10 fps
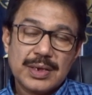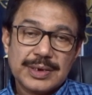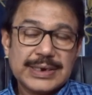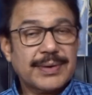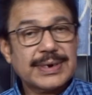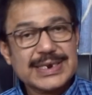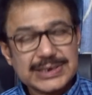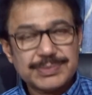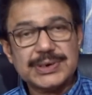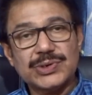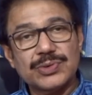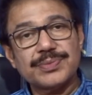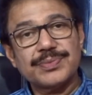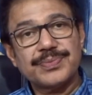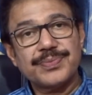In our next video,
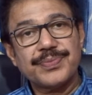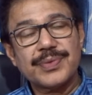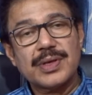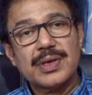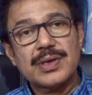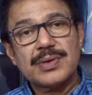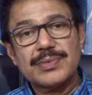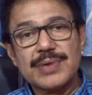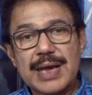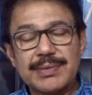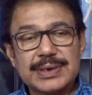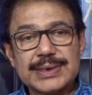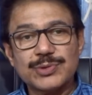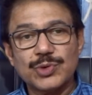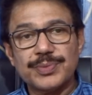I will give
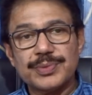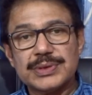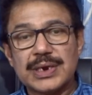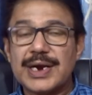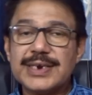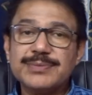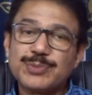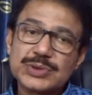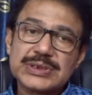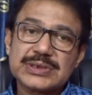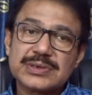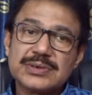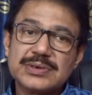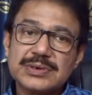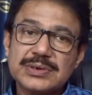you the learning process.
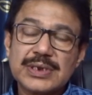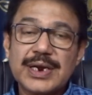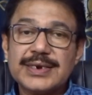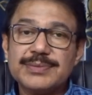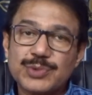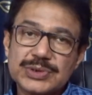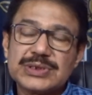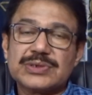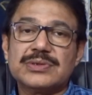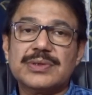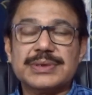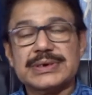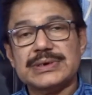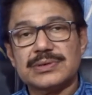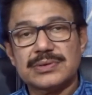The learning process of
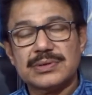kids.